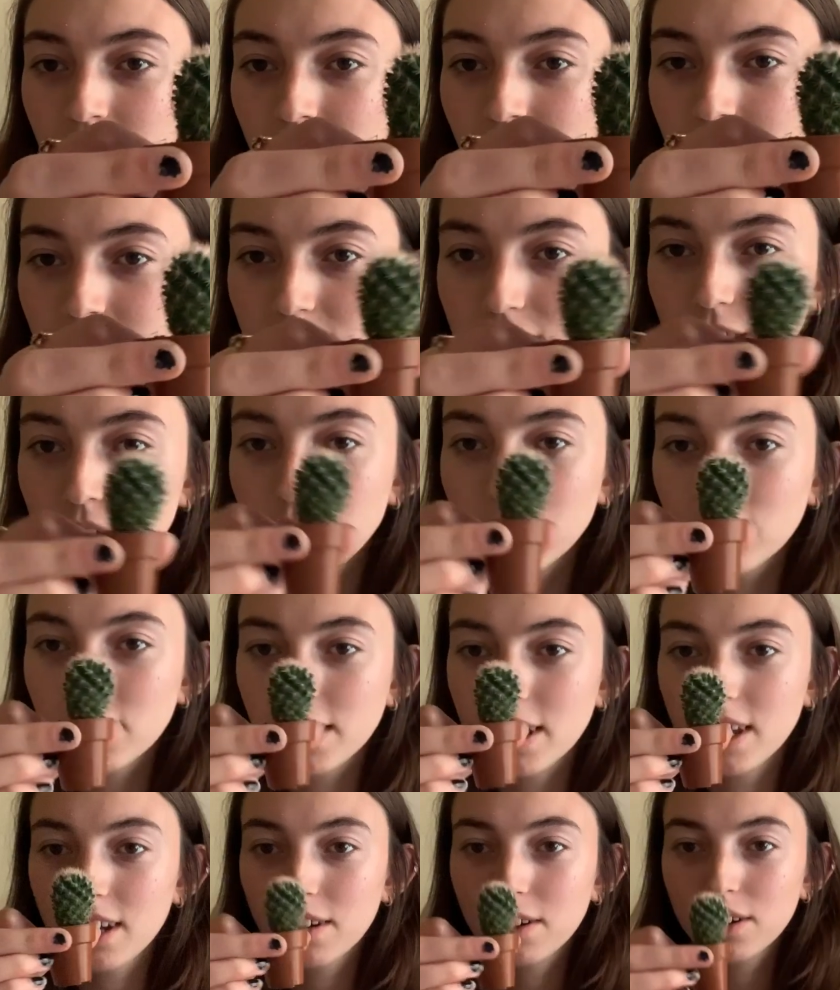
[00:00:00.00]
And so they're
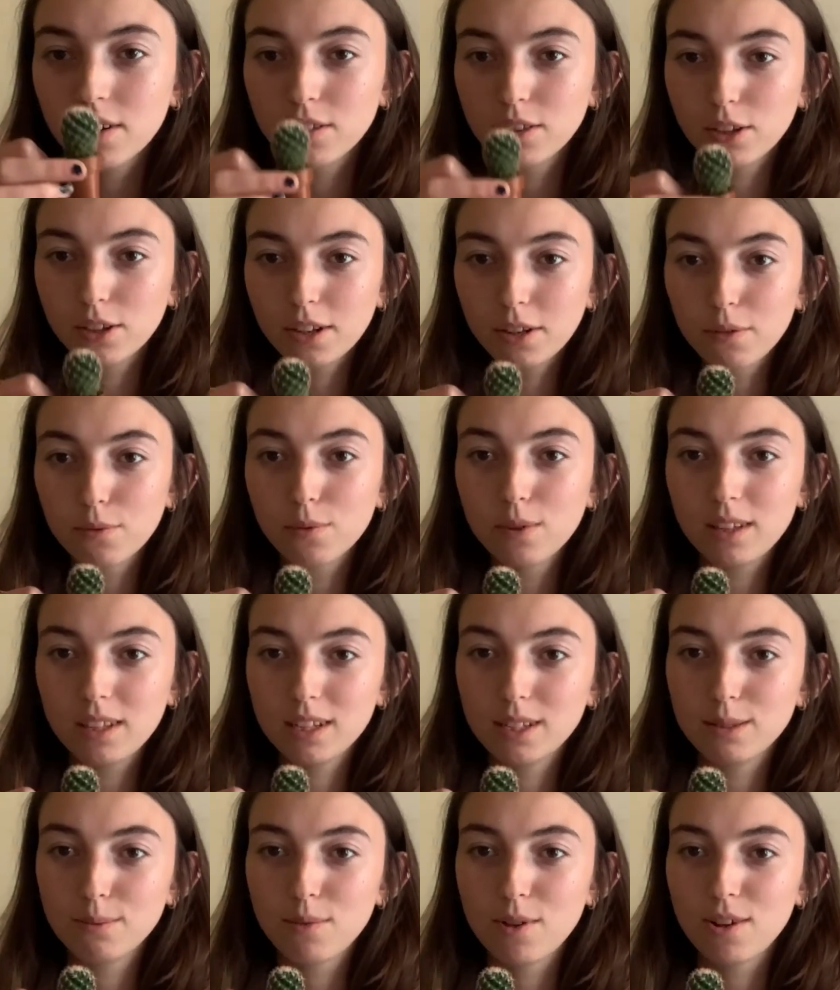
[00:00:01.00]
like, they're like really
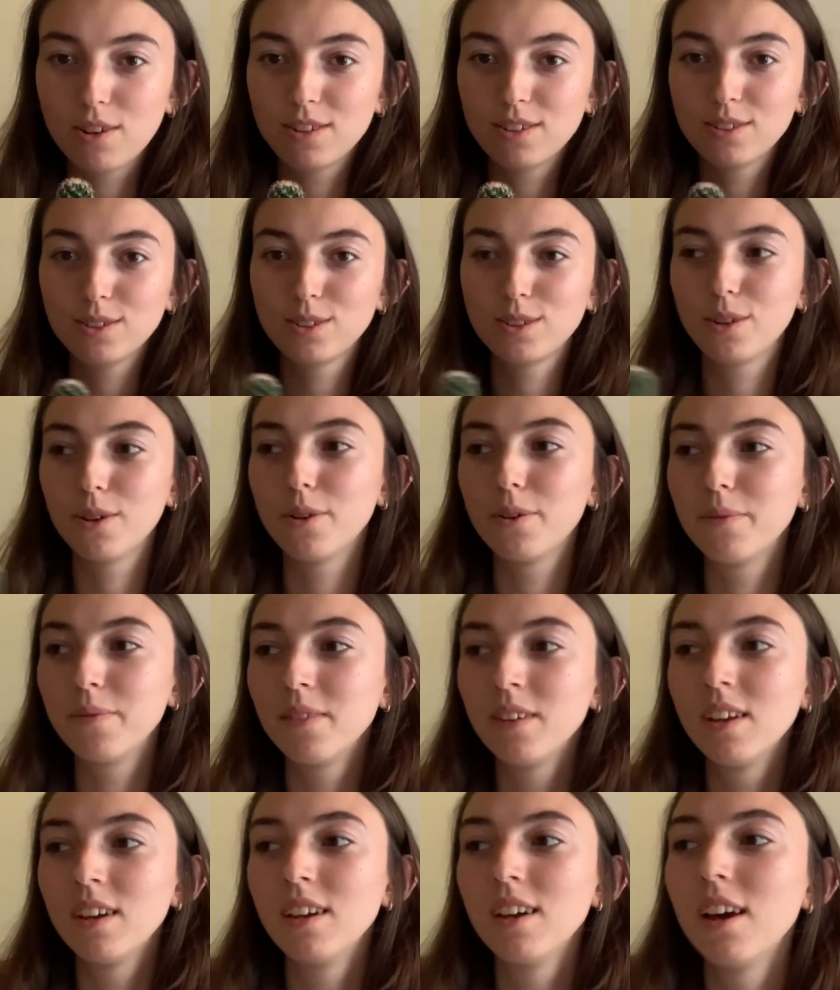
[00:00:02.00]
small. So
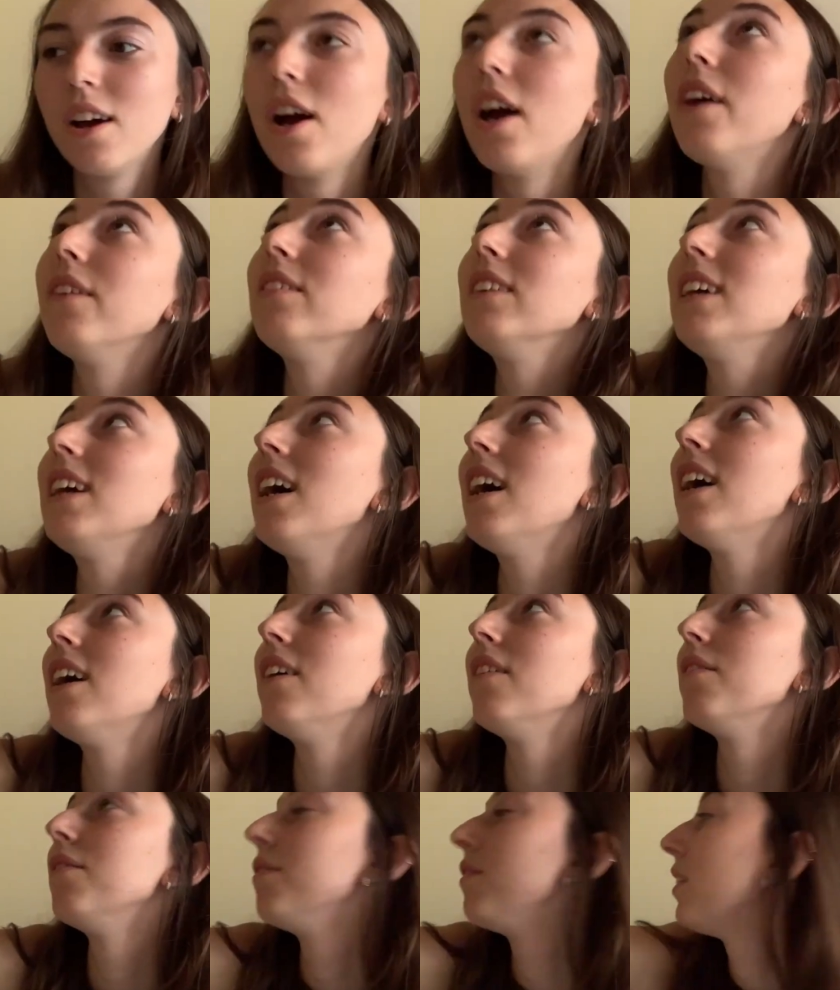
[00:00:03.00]
I only
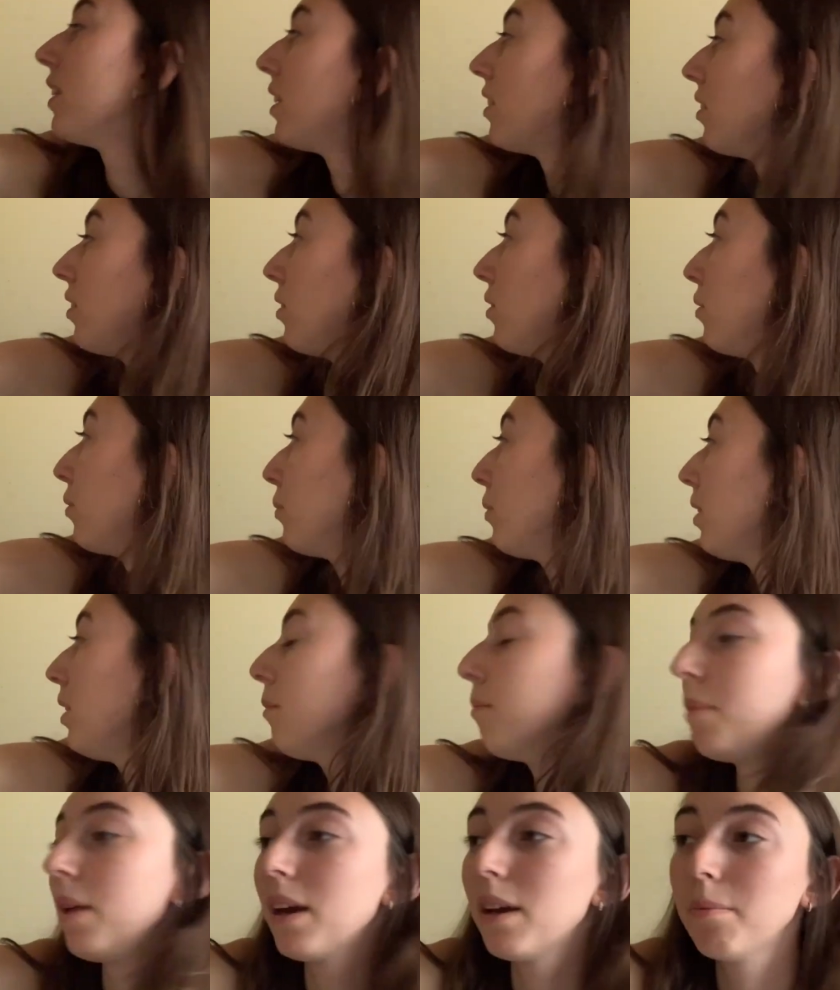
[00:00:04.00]
have like three
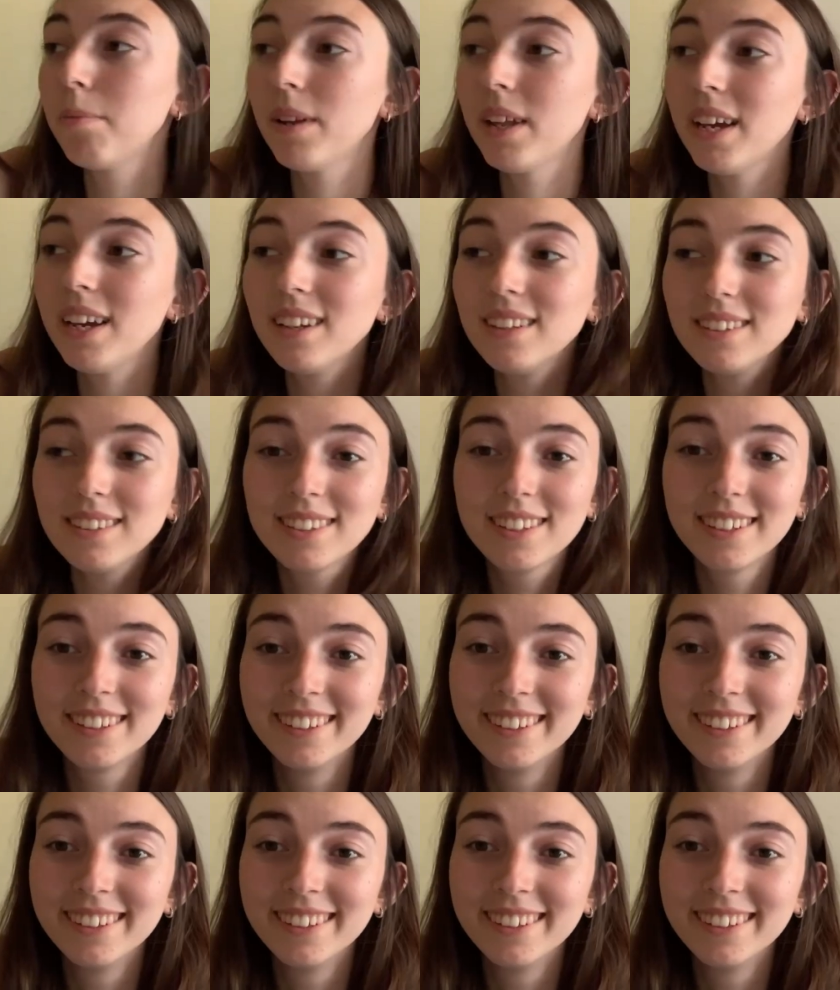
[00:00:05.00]
big plants.